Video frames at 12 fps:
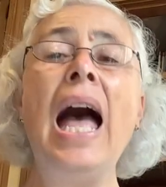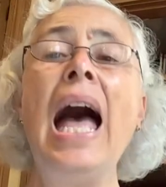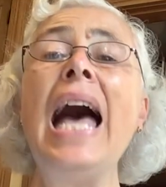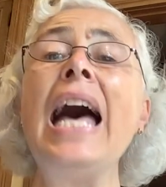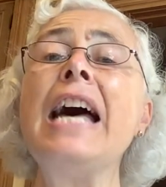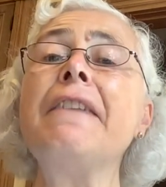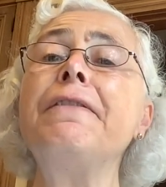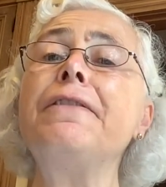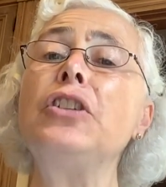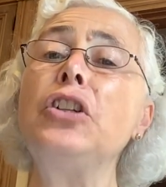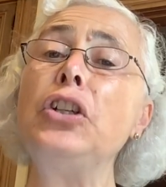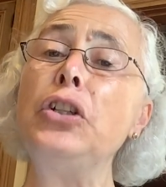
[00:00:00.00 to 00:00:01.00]

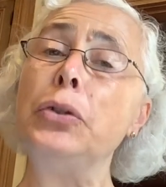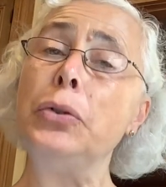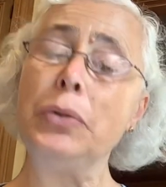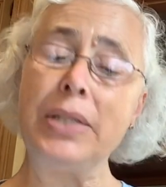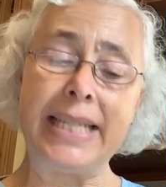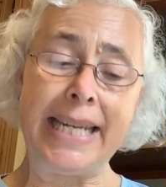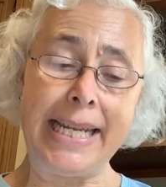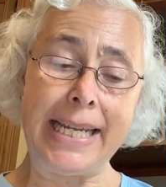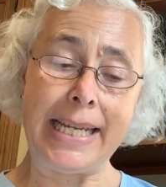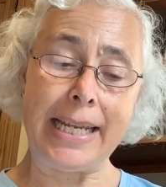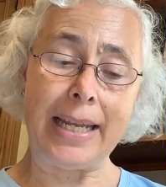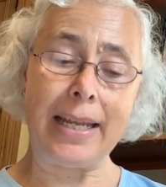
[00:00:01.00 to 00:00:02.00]
"Afternoon
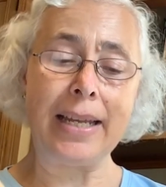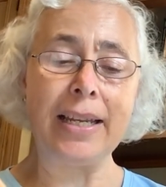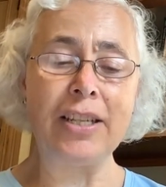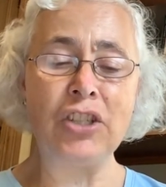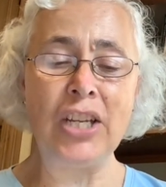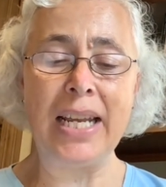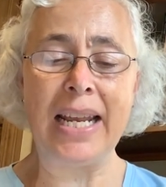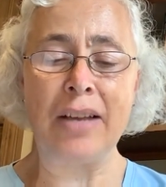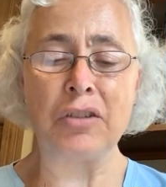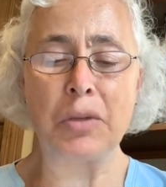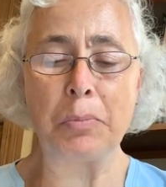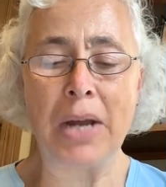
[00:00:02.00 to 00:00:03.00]
tea," she
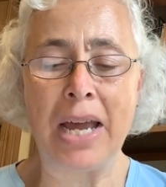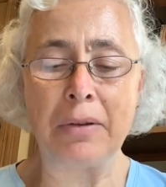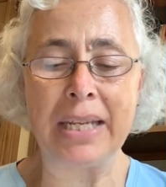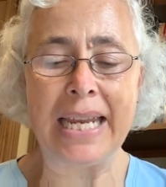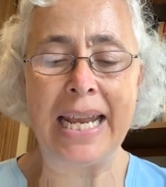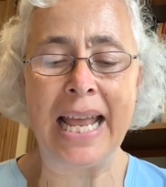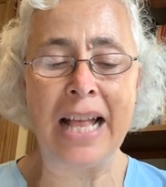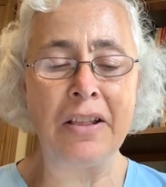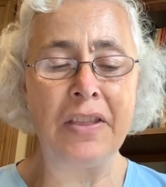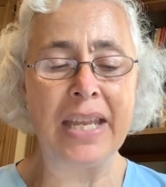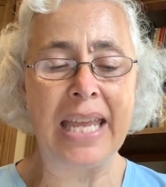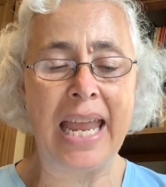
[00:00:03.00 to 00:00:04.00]
announced proudly, and held
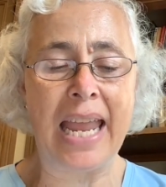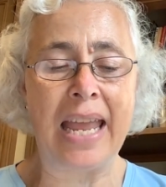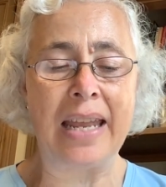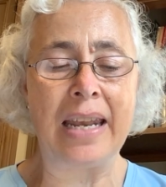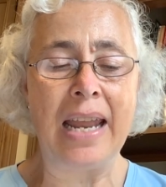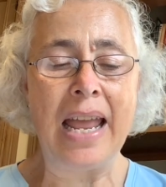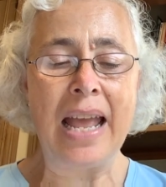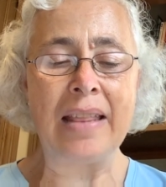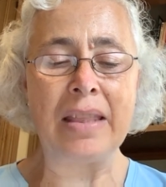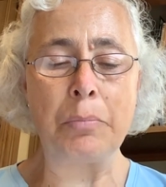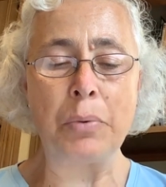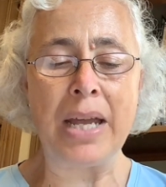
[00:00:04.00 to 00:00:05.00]
the can and
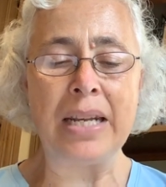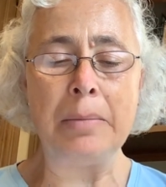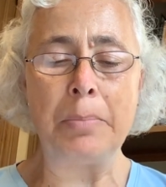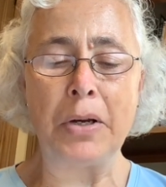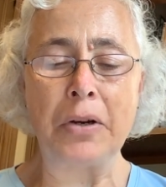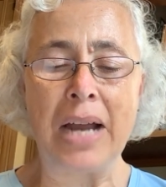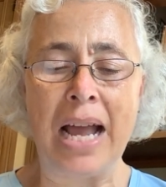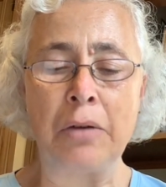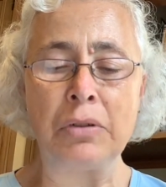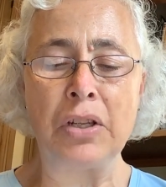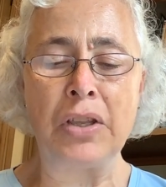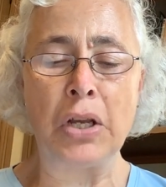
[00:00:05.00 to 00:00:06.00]
the bread and butter out
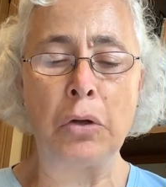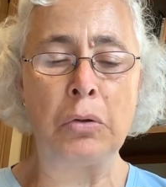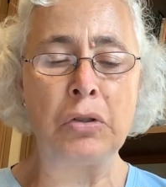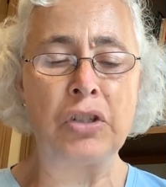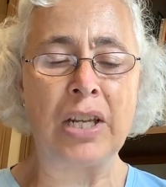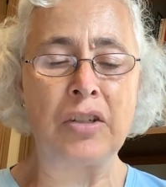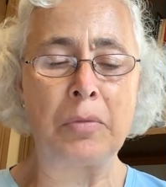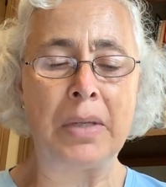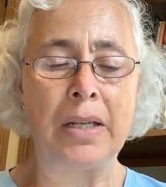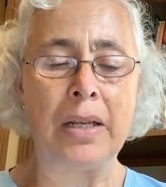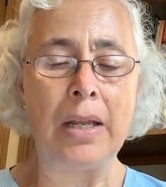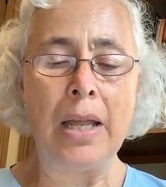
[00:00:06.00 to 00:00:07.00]
to the old
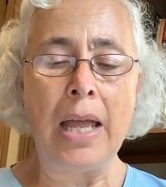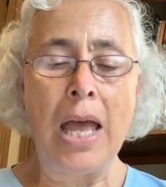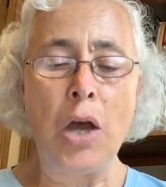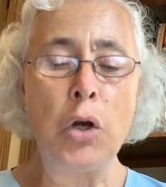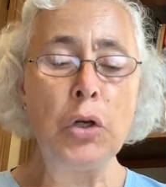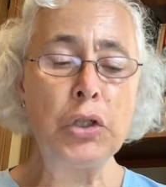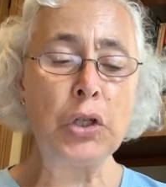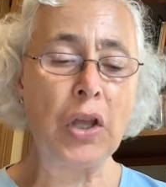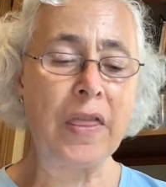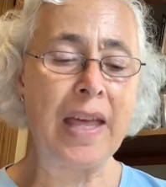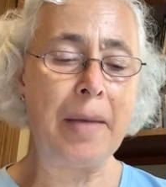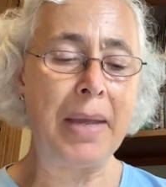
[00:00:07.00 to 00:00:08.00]
gentleman, who took
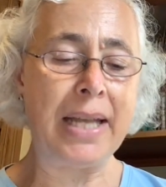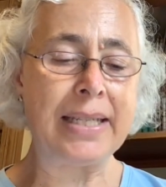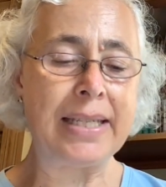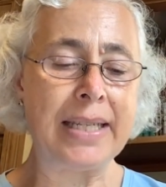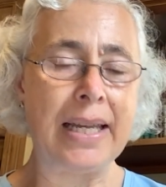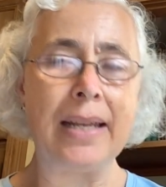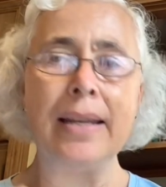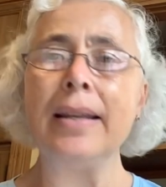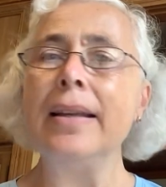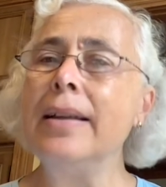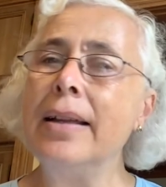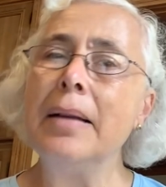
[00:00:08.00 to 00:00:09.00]
them and said,
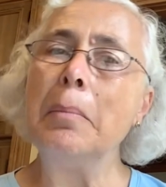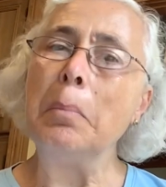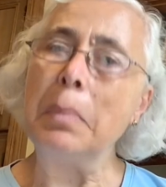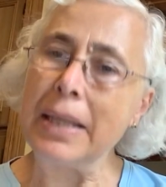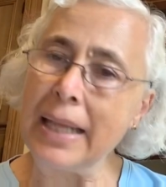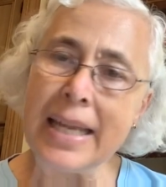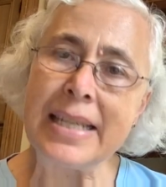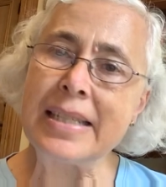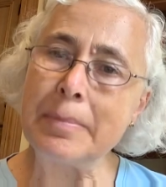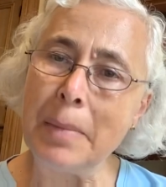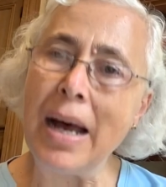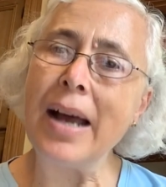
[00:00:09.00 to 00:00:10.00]
"Bless
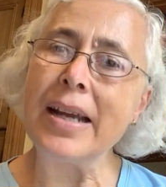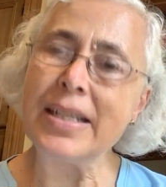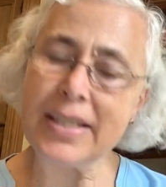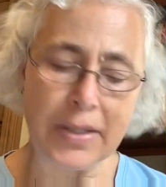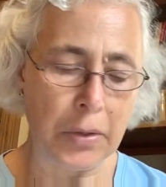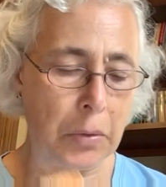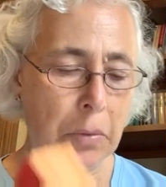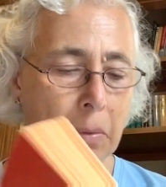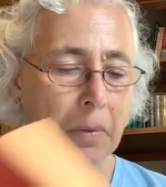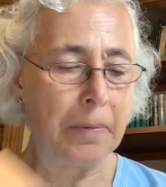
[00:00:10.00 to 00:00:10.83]
my soul."